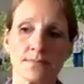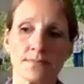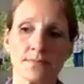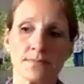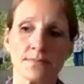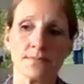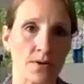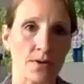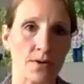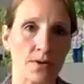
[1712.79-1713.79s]
and either
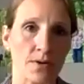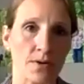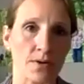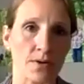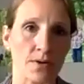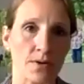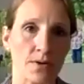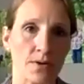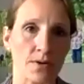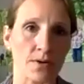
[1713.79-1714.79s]
like maple syrup, coconut
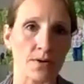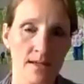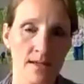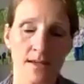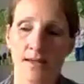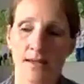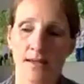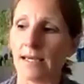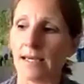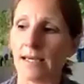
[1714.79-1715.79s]
sugar, or
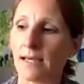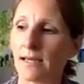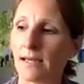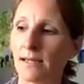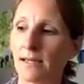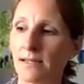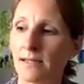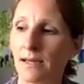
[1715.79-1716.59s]
honey for your baking,